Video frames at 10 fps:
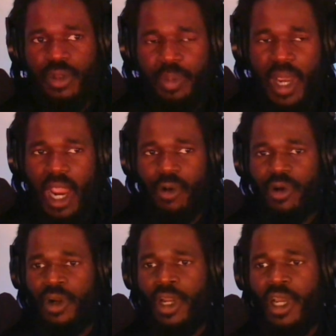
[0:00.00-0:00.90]
the
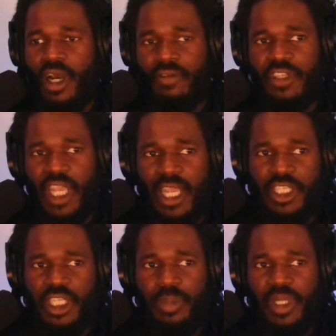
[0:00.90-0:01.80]
power of
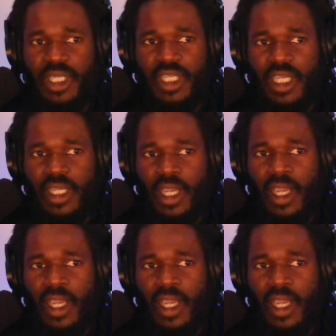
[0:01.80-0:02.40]
ChatGPT.